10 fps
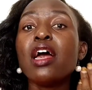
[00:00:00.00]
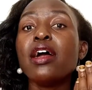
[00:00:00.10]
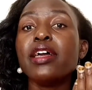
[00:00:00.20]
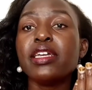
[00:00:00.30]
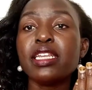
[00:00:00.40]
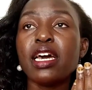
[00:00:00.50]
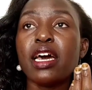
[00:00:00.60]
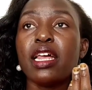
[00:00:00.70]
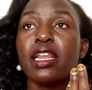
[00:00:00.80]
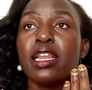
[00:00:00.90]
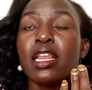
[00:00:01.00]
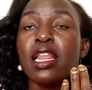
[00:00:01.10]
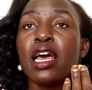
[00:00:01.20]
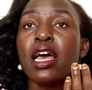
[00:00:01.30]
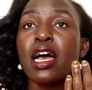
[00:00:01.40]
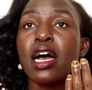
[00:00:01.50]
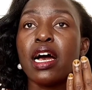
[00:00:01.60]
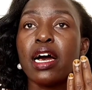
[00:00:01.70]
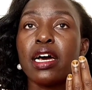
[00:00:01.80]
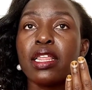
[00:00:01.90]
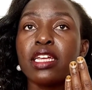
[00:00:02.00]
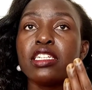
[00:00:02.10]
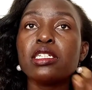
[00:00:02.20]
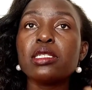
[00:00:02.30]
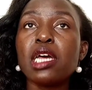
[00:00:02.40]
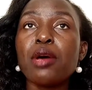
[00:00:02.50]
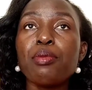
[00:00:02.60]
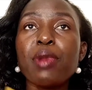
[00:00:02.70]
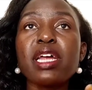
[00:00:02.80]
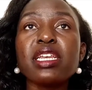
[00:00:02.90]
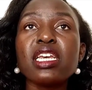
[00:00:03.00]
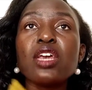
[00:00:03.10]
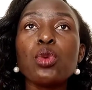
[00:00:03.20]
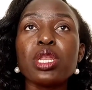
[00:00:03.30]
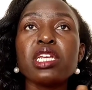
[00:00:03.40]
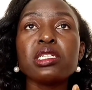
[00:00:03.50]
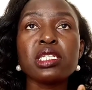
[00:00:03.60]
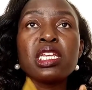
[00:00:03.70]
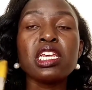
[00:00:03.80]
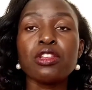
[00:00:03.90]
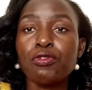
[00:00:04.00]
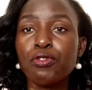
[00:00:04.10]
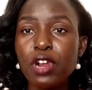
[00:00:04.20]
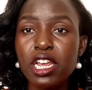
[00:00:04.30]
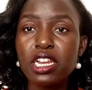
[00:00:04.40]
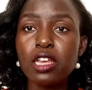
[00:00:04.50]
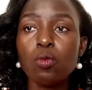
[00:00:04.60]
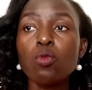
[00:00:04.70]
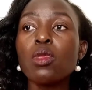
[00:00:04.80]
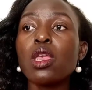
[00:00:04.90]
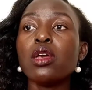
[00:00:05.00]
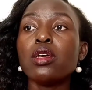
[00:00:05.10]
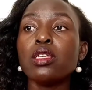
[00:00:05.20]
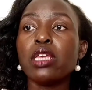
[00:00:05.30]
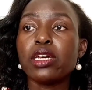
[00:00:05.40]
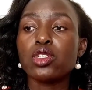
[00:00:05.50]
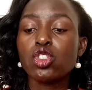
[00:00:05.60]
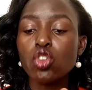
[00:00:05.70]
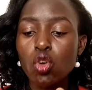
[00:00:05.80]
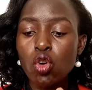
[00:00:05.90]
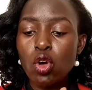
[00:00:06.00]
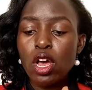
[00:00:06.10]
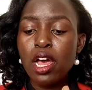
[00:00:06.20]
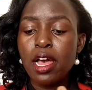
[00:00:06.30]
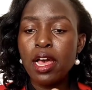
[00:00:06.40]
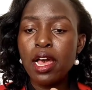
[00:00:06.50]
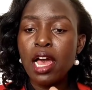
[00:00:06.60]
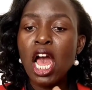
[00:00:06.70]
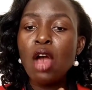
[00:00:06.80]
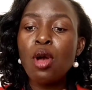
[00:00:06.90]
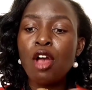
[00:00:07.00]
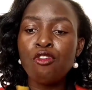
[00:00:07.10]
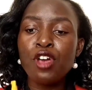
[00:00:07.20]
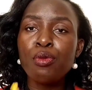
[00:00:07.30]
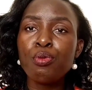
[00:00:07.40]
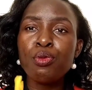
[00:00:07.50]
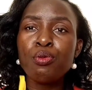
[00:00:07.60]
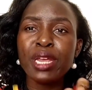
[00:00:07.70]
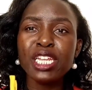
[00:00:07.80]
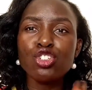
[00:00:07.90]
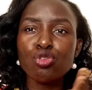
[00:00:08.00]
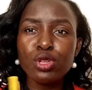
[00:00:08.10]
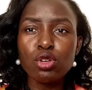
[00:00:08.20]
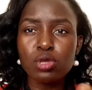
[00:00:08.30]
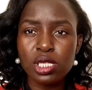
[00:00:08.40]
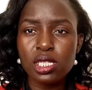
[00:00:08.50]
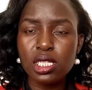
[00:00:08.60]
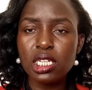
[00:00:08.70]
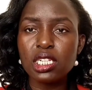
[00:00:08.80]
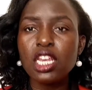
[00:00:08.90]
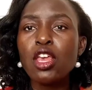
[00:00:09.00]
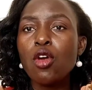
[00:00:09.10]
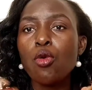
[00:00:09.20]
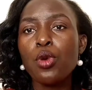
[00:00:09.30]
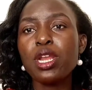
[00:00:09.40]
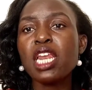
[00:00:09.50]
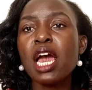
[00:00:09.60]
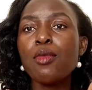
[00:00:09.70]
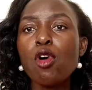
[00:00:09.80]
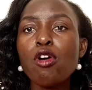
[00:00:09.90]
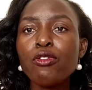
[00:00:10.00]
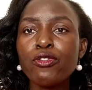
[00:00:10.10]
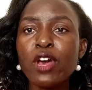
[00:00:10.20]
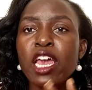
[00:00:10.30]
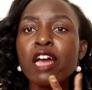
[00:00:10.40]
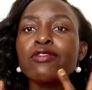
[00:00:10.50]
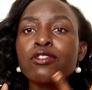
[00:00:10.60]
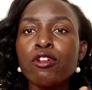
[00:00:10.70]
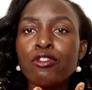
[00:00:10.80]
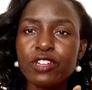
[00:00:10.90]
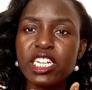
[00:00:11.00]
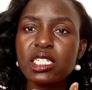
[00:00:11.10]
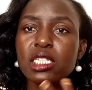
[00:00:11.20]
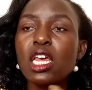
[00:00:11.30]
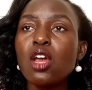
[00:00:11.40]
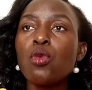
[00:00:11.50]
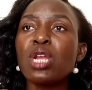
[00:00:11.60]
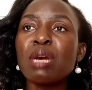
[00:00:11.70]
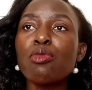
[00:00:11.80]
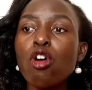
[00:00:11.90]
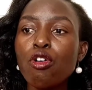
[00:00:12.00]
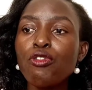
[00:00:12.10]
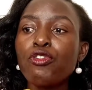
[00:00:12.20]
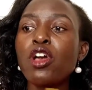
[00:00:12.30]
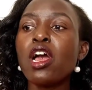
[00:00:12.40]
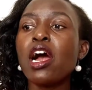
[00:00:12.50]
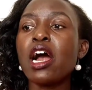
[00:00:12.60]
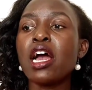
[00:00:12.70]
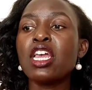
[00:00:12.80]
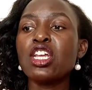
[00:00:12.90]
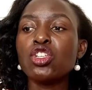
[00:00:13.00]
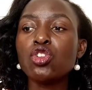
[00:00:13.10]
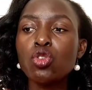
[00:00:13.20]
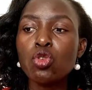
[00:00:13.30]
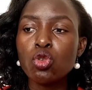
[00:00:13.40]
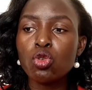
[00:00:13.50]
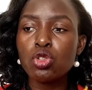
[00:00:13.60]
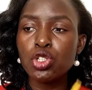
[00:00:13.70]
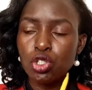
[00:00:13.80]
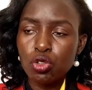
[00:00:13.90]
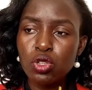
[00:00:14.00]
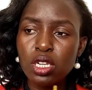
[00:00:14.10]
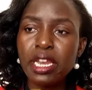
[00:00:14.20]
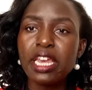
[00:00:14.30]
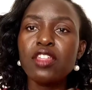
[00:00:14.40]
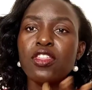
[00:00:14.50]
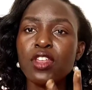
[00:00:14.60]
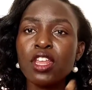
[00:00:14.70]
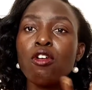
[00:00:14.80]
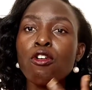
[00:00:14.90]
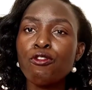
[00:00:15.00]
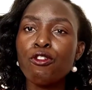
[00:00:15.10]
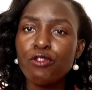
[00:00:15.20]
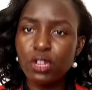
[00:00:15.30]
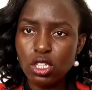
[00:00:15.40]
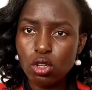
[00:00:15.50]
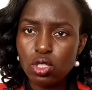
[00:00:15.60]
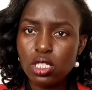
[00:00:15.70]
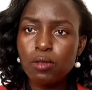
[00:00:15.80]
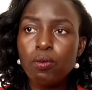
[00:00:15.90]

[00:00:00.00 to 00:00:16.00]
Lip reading: and that is a Monday, Wednesday, and Friday. Yeah, so how have I managed to be consistent? When I'm off, I have 2 off days. When I'm off, I do shoot like 3 or 4 videos,